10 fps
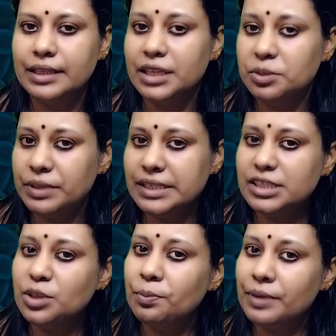That
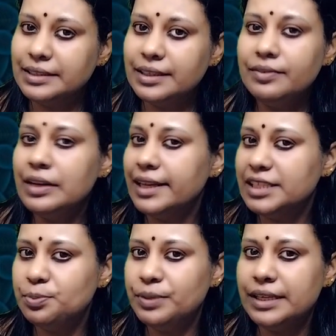means the mother will
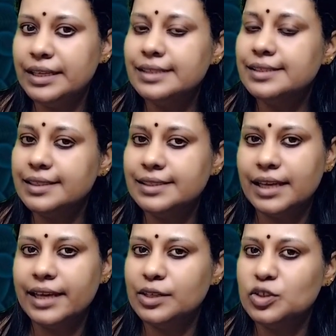experience such
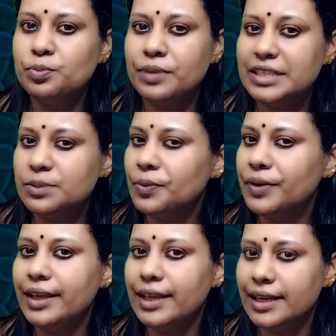kind of
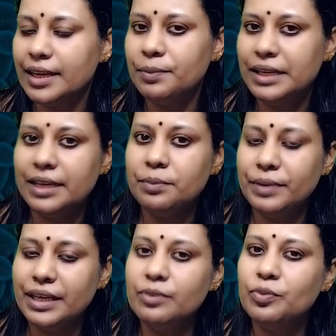spasmodic intermittent
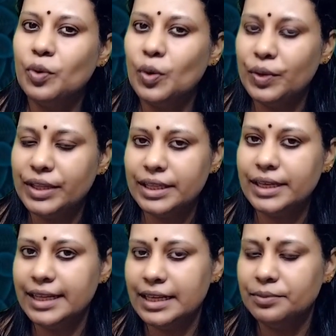pain following the
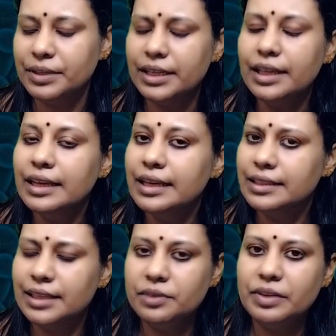delivery
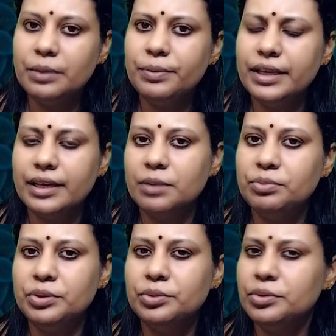that will be
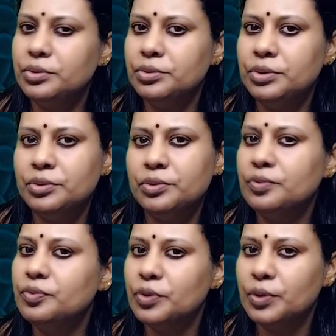up to 2
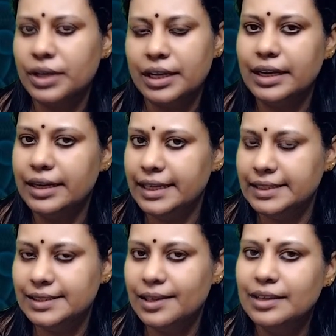to 4
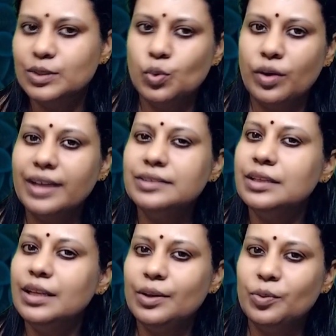days. So
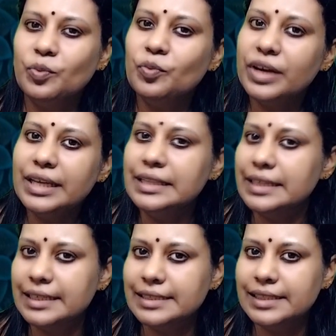actually why
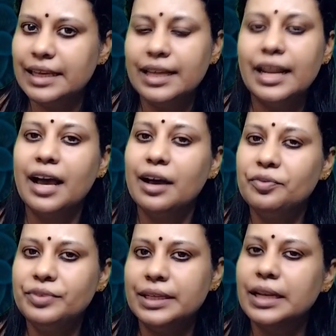there is a
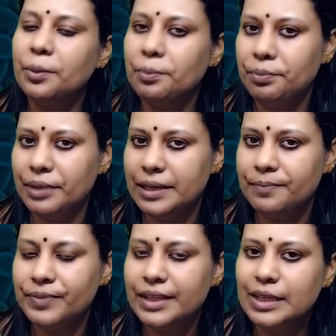after pain?
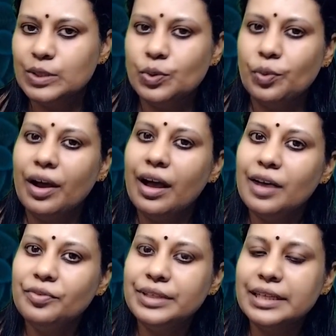So
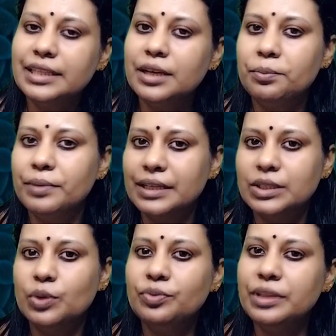after the
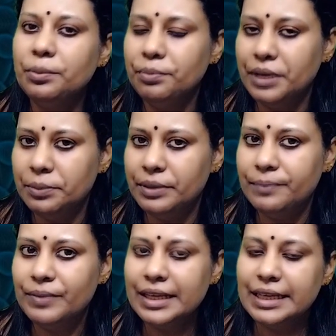birth of the
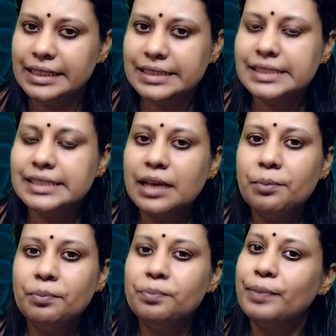baby,
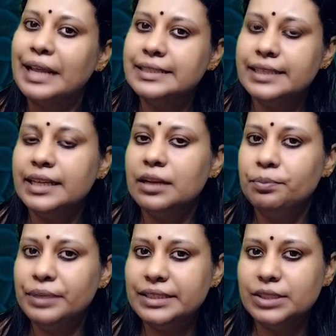some placental
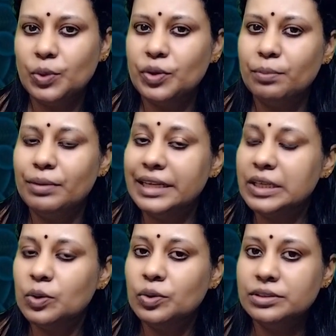bits or
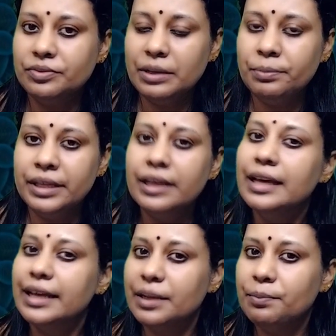blood cords will be
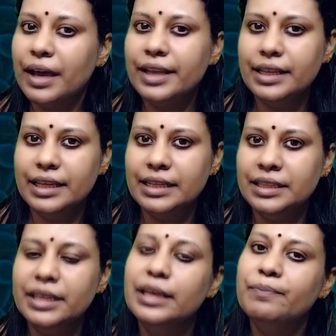remain
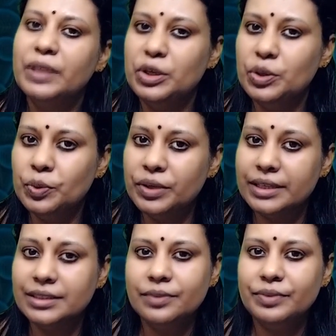in the
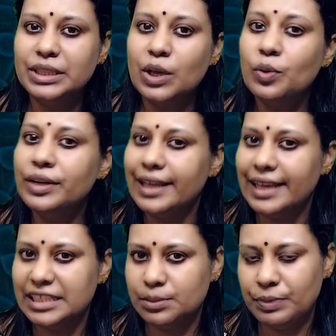uterus without
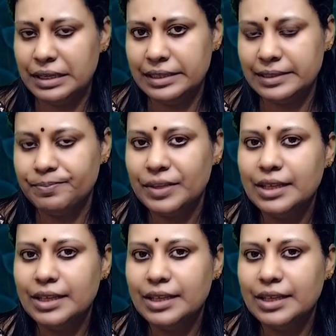expel it.